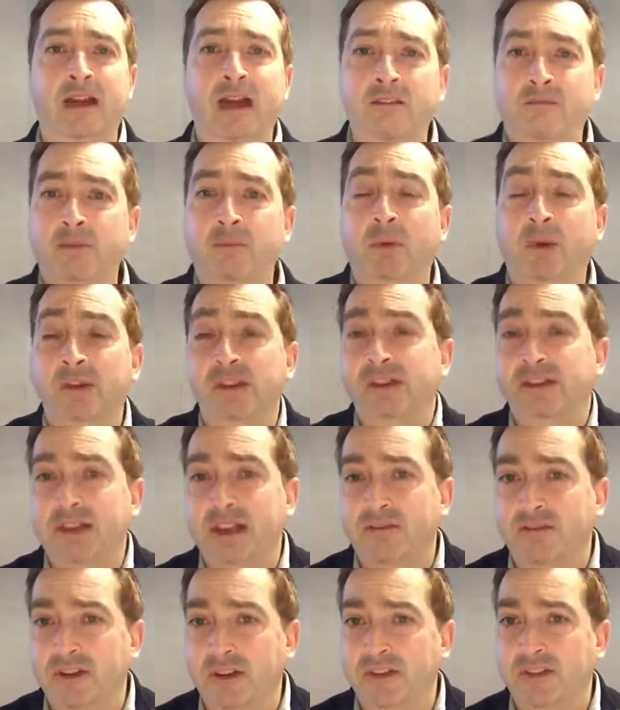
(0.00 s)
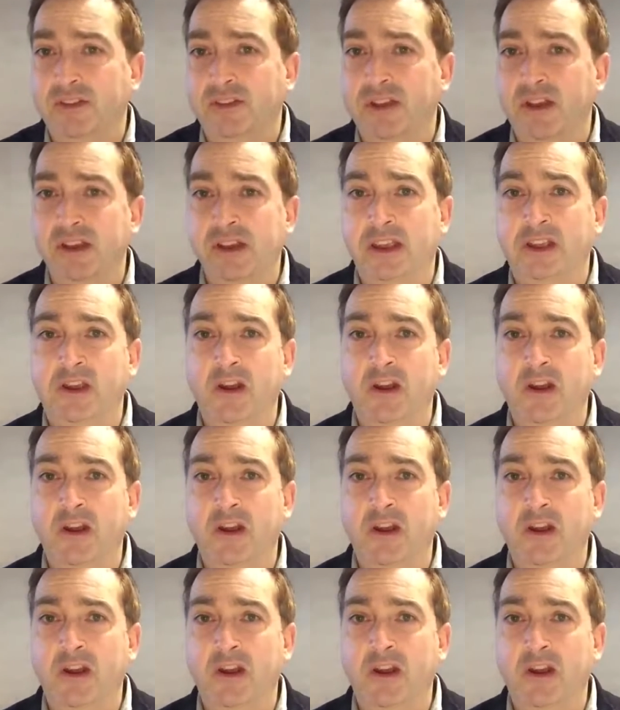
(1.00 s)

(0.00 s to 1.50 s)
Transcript: Everybody's different, so you